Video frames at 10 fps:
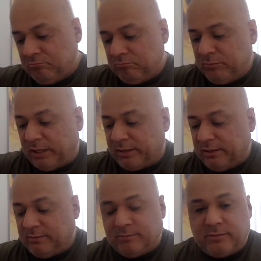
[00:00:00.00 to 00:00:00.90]
nothing.
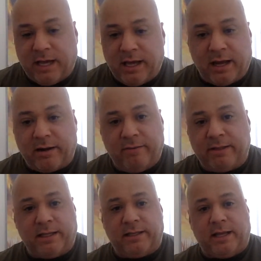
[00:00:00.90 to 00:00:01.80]
I don't even
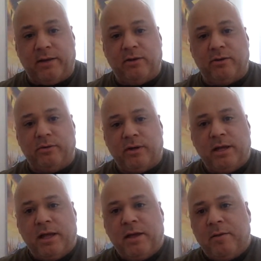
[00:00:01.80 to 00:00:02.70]
think that new
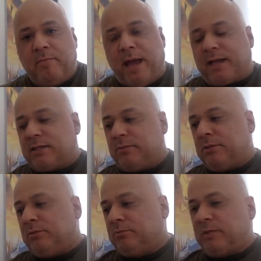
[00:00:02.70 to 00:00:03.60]

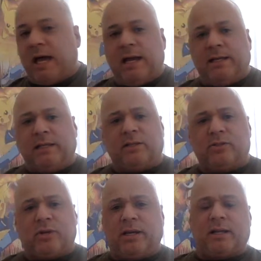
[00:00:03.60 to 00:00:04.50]
maximum line that they're
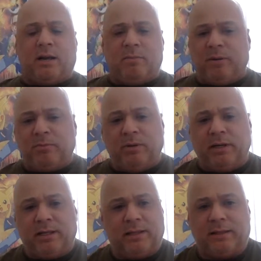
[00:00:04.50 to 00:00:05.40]
trying to come up
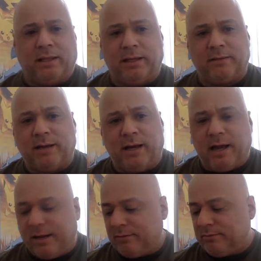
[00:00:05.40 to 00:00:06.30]
with. Like
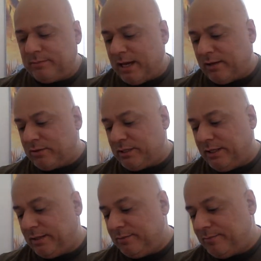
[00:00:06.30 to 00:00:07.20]
I don't see it.